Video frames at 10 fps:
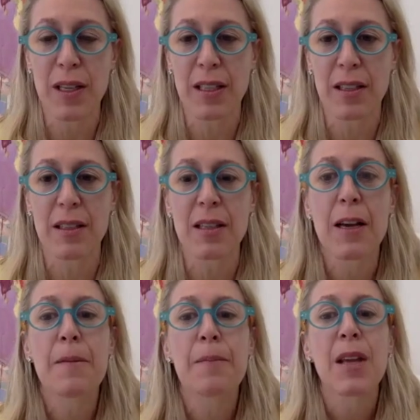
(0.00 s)
choices.
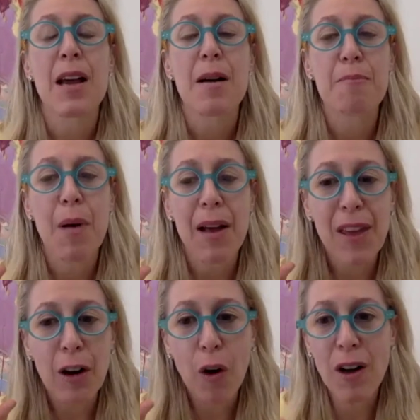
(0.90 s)
But
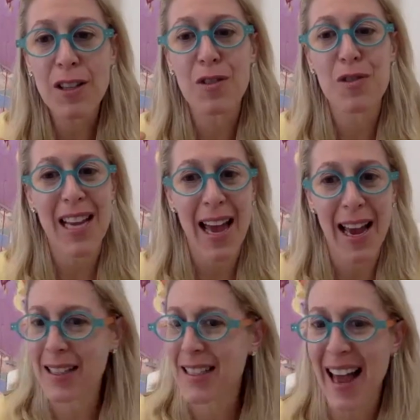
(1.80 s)
they're also
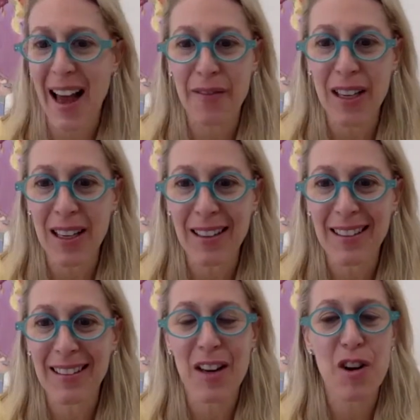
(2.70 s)
tech savvy.
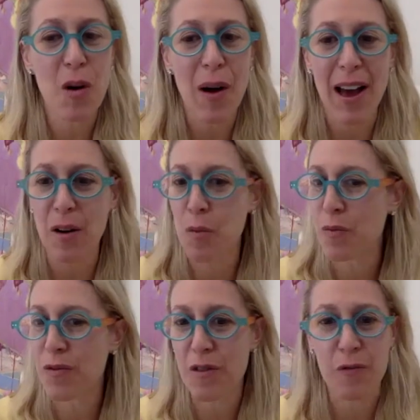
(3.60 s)
They know how to
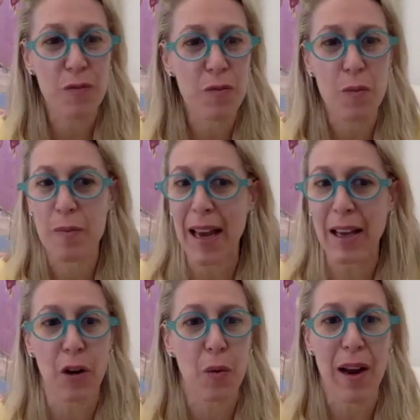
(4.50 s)

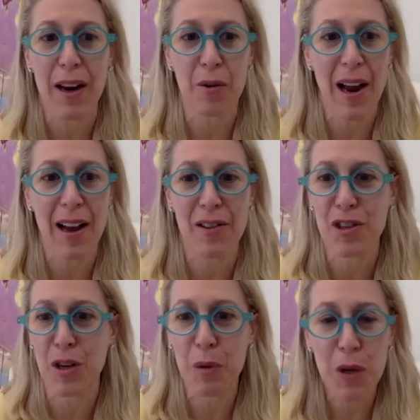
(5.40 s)
make their way
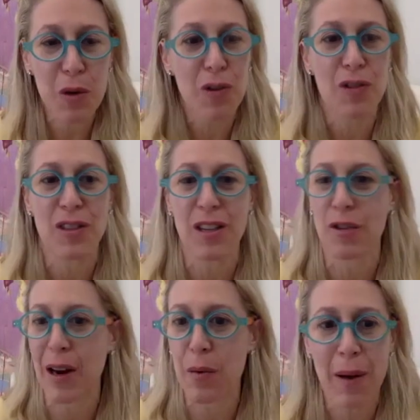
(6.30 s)
around computers and
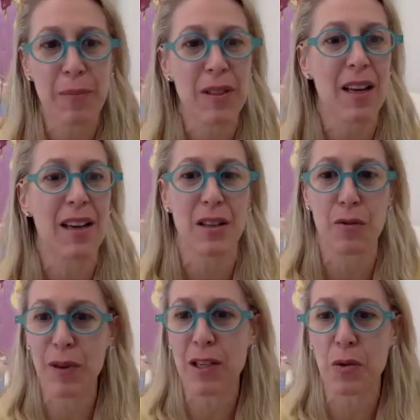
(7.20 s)
great websites
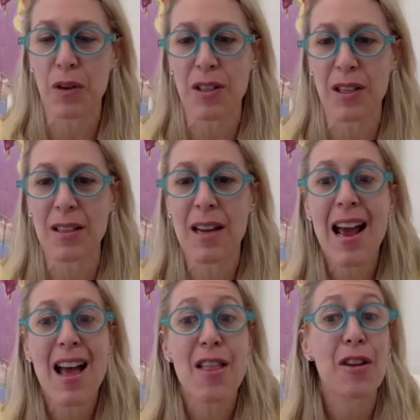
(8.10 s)
and resources.
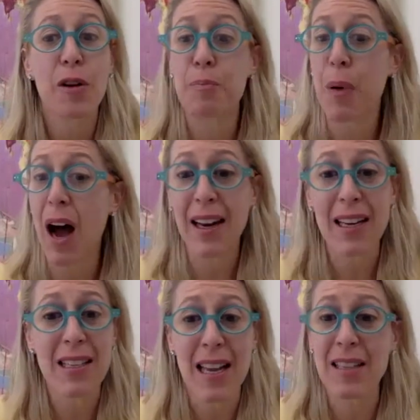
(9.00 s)
They're body
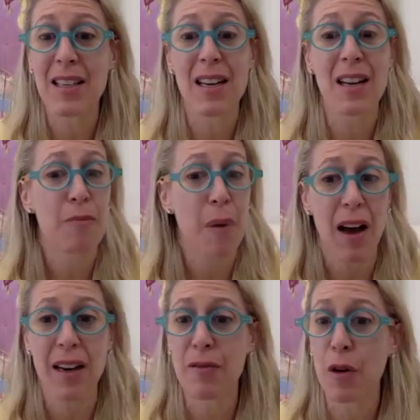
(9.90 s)
sensitive,
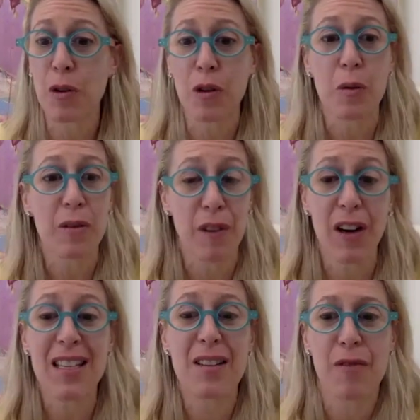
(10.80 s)
body vulnerable,
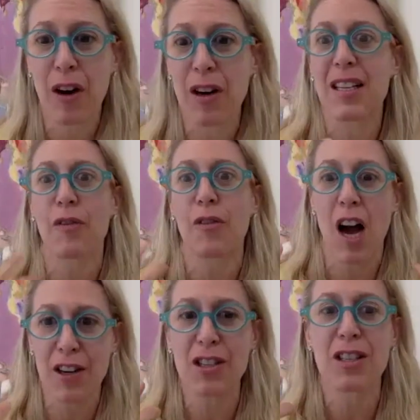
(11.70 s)
very, very
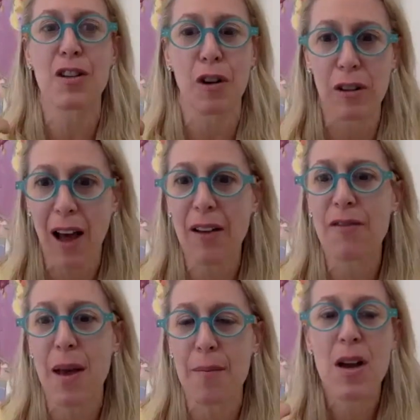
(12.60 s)
self-conscious. So there are a lot of
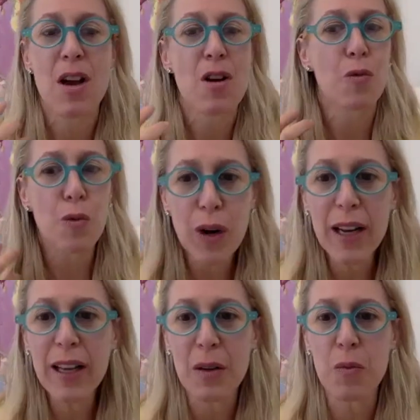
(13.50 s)
them
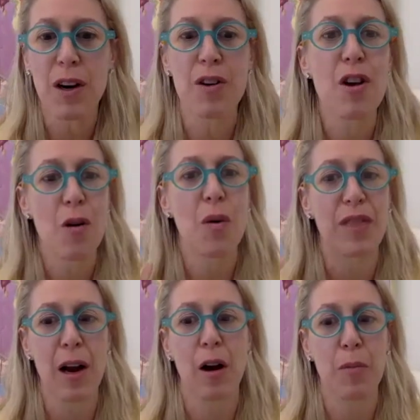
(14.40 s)
really want to know what
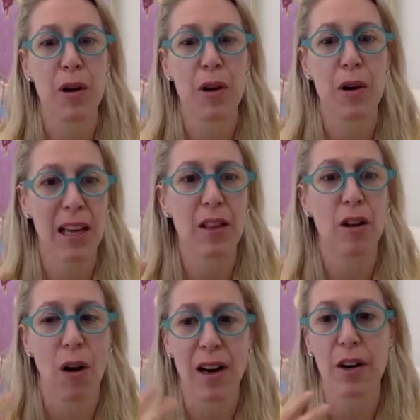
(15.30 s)
they are putting in
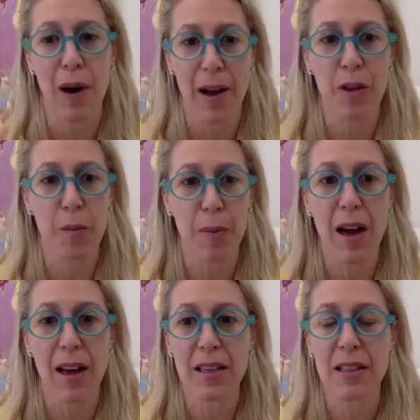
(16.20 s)
on and around their
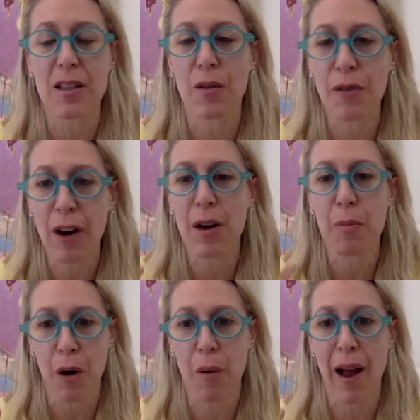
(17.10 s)
bodies. They're very
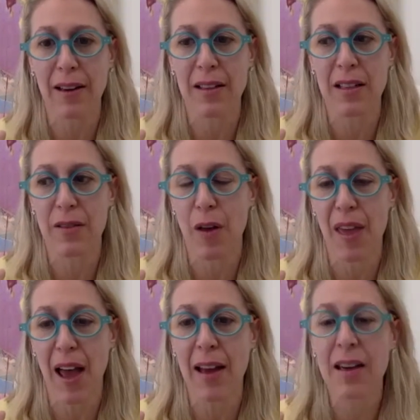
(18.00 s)
proactive on
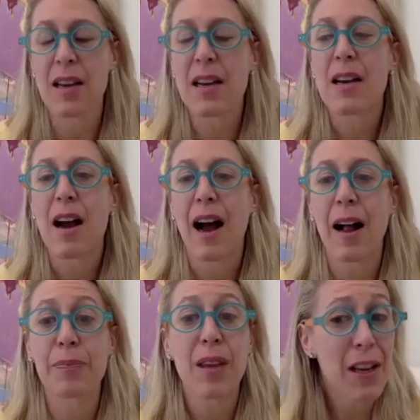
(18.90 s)
that.
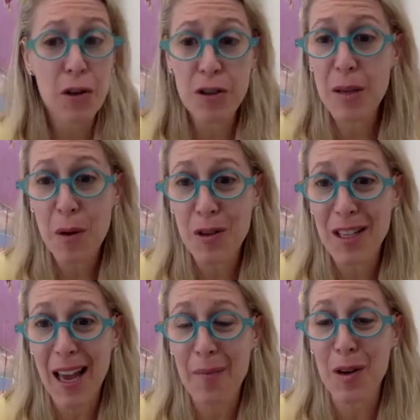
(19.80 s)
Um, they use the
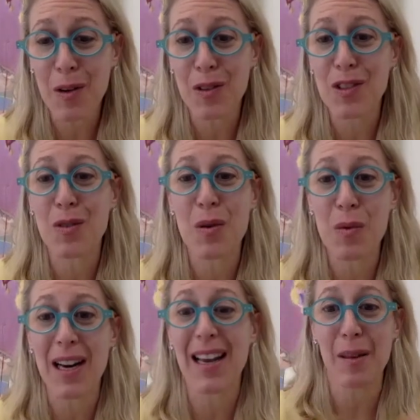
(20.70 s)
most chemicals. So we
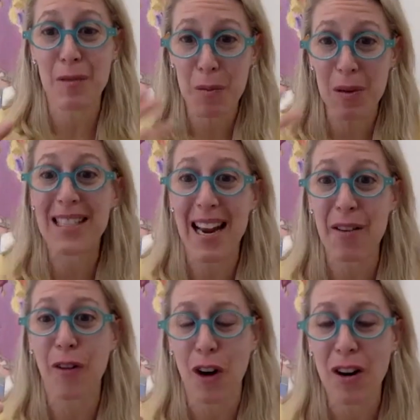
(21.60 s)
want to get them to be
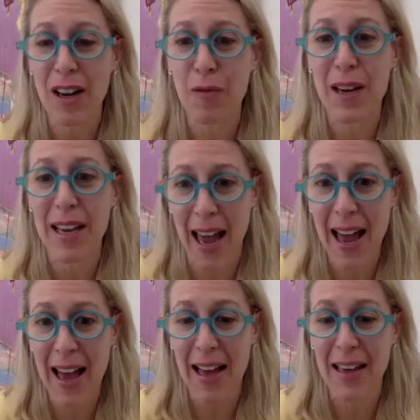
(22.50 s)
safer if we
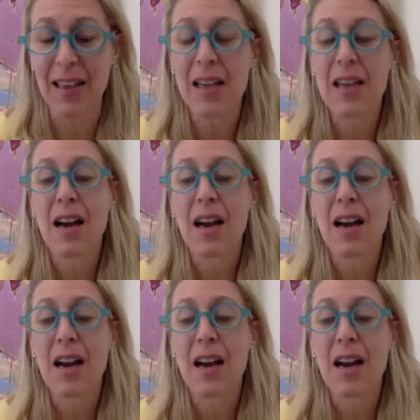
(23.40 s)
can.